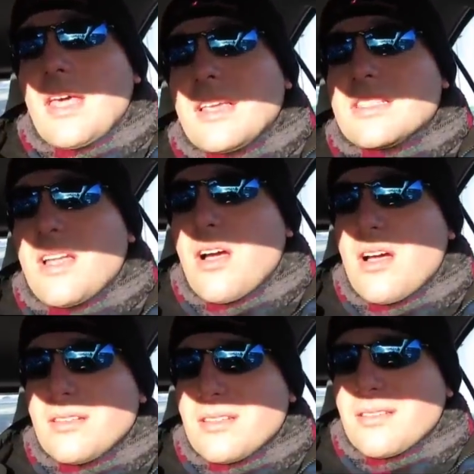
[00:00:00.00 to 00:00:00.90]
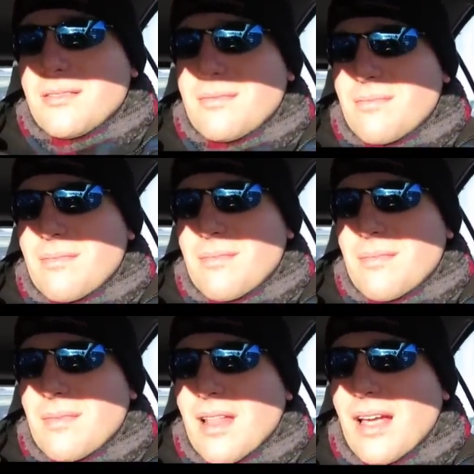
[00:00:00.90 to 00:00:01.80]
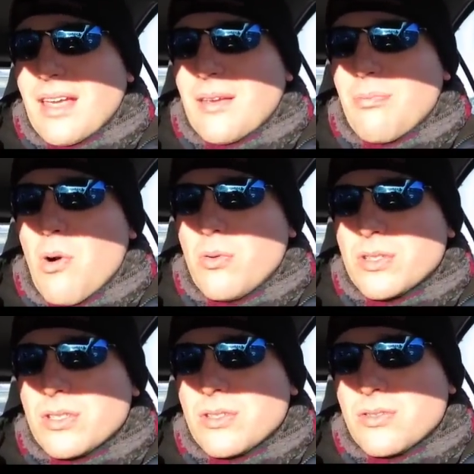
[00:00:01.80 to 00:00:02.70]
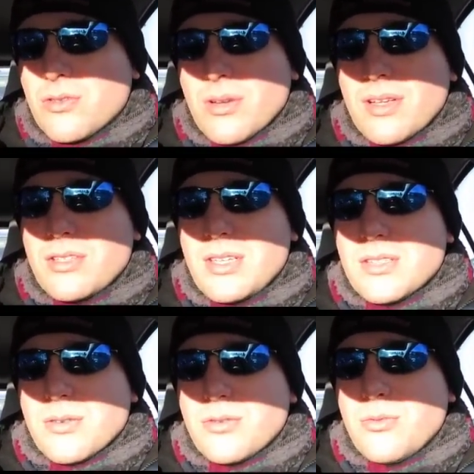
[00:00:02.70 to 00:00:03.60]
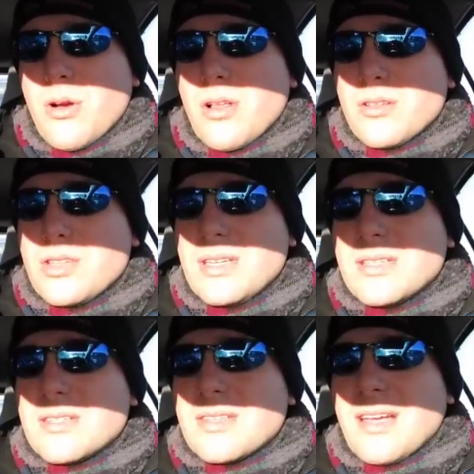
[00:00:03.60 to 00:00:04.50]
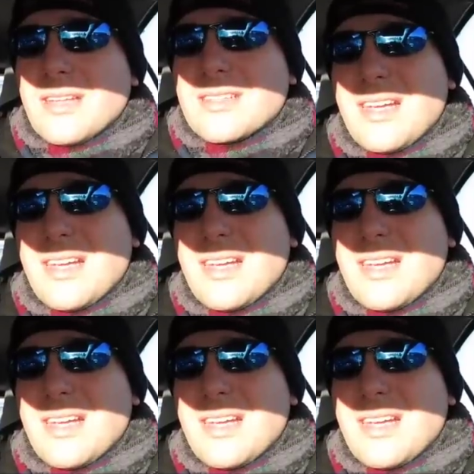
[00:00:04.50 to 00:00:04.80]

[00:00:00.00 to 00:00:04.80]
is not like most trilogies or duologies that